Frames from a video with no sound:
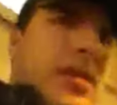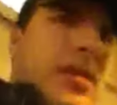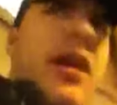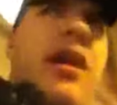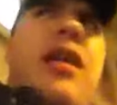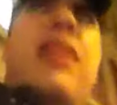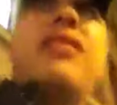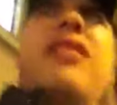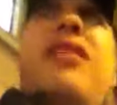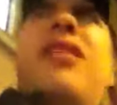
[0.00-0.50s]

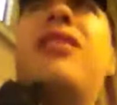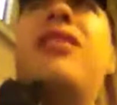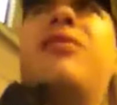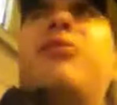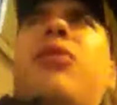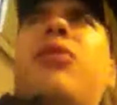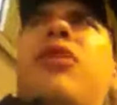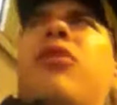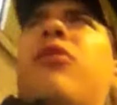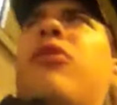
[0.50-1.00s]
I saw in
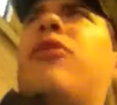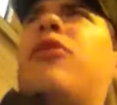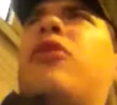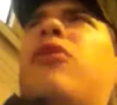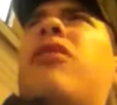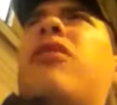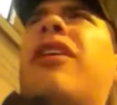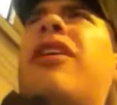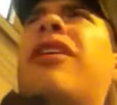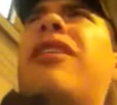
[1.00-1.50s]
one of the
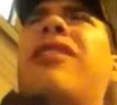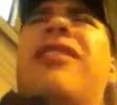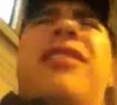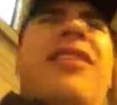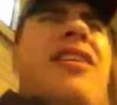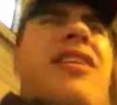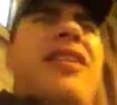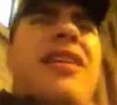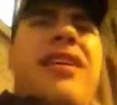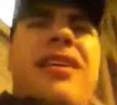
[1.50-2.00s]
reviews, like
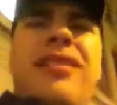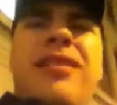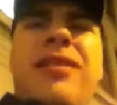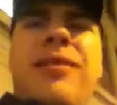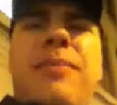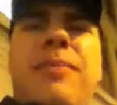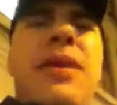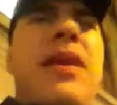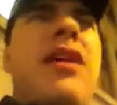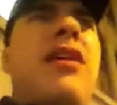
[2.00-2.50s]
they said,
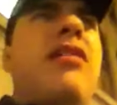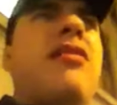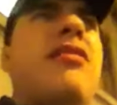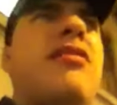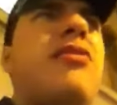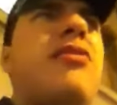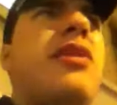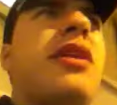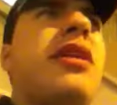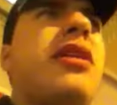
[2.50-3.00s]
because
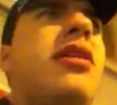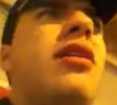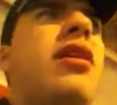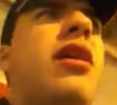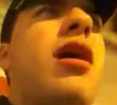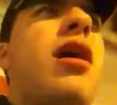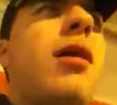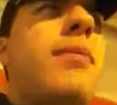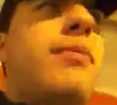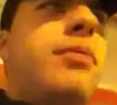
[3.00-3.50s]
you can
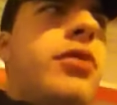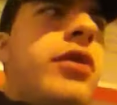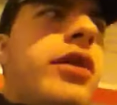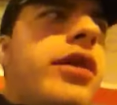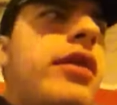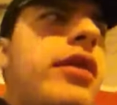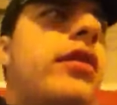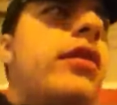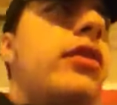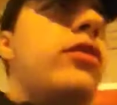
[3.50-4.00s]

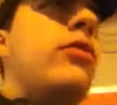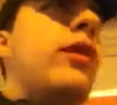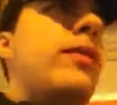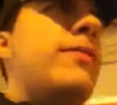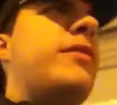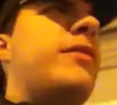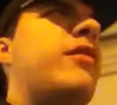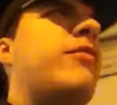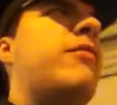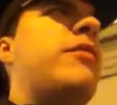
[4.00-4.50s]
upgrade
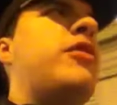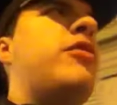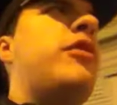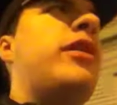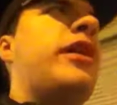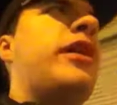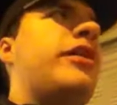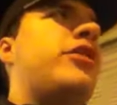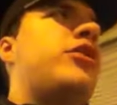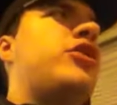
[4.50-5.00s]
weapons, but you
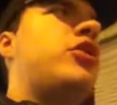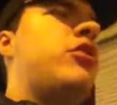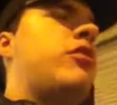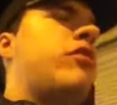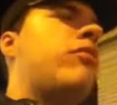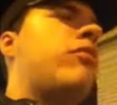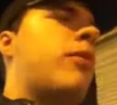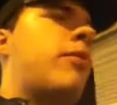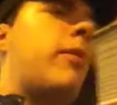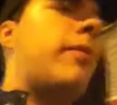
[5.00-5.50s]
can't
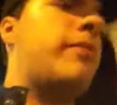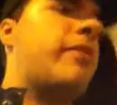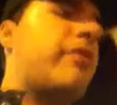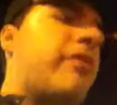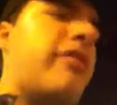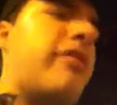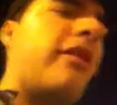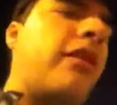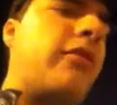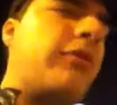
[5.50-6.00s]
choose what weapons
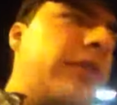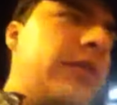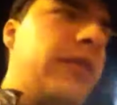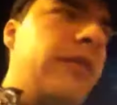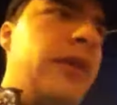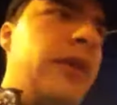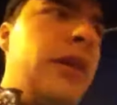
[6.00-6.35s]
to start with.